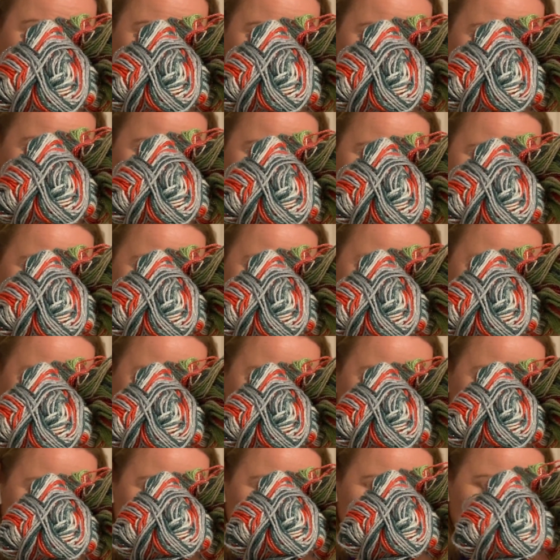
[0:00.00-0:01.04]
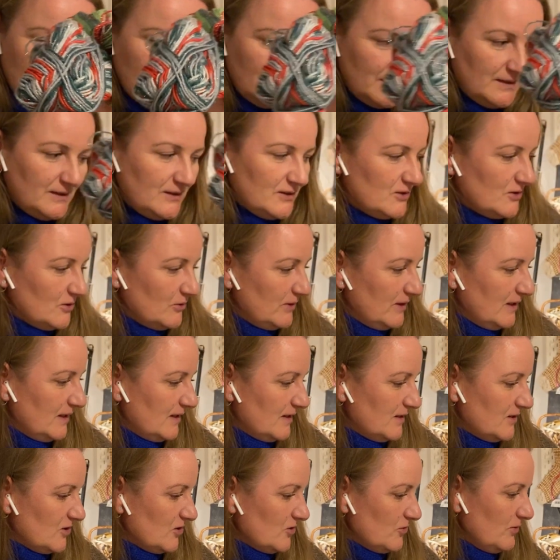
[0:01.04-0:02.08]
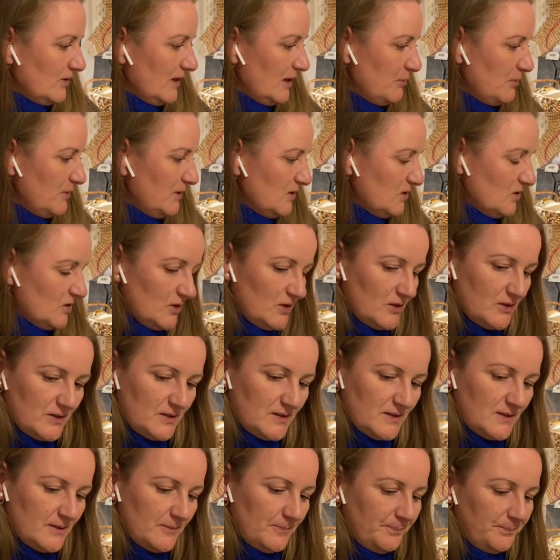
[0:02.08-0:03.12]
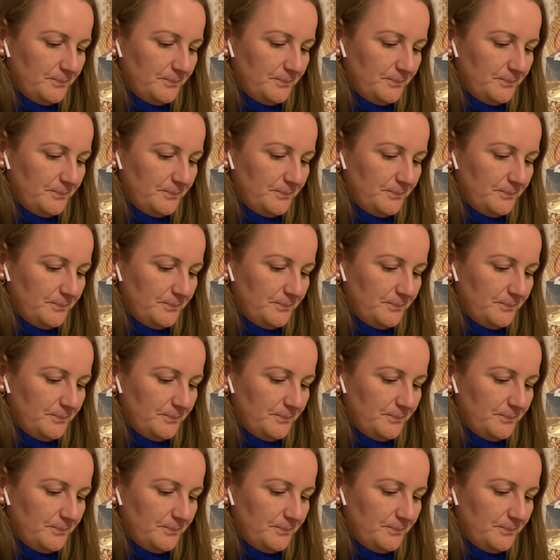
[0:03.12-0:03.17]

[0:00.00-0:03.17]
what. So yeah, scrappy socks.